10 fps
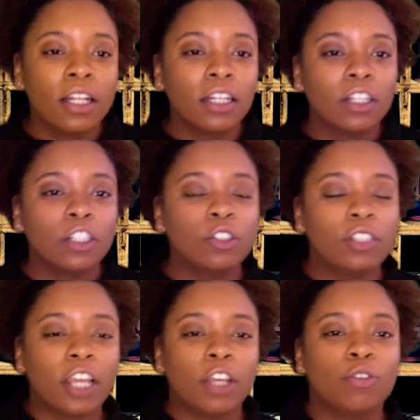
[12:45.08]
you
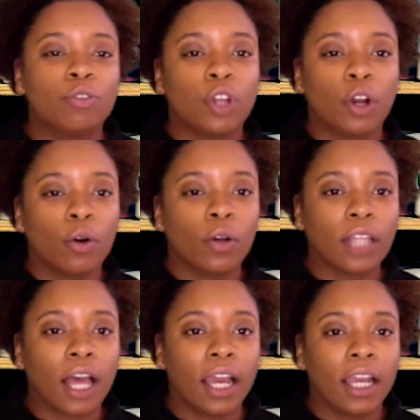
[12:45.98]
say you do your
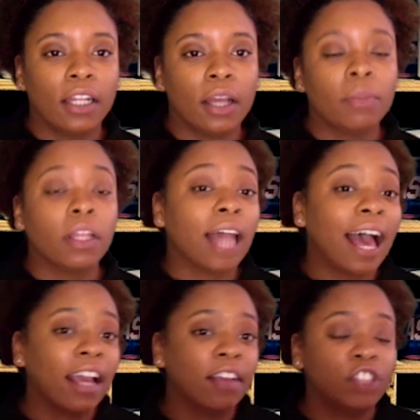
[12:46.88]
online, the
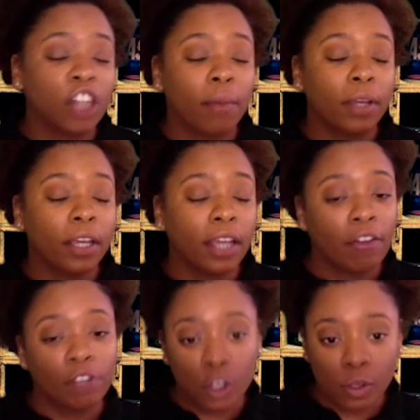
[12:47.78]
live shopping
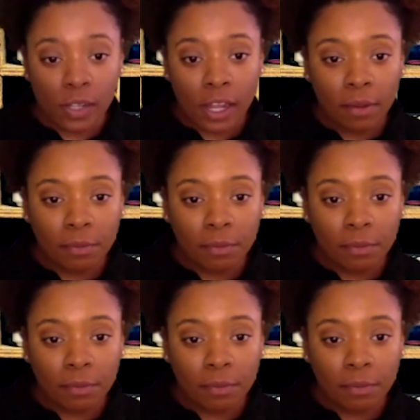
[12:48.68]
every Tuesday?